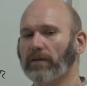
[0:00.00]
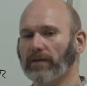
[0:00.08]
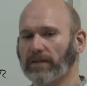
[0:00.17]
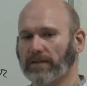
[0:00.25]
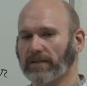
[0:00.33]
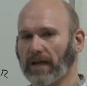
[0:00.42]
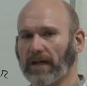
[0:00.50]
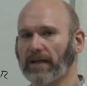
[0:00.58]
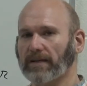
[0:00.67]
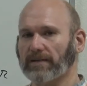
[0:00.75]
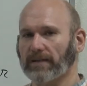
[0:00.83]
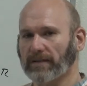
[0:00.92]
the
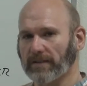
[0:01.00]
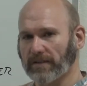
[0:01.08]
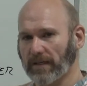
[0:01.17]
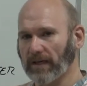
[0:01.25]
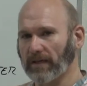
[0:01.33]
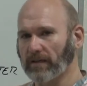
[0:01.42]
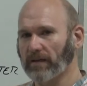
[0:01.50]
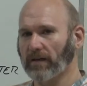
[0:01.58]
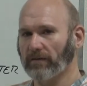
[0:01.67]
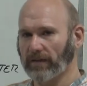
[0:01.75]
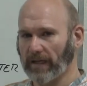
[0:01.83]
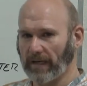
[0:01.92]
size and the scale
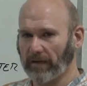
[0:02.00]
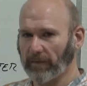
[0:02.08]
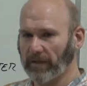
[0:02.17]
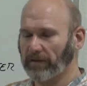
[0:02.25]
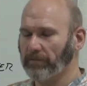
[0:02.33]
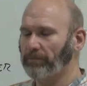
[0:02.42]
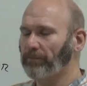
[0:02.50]
of a nanometer.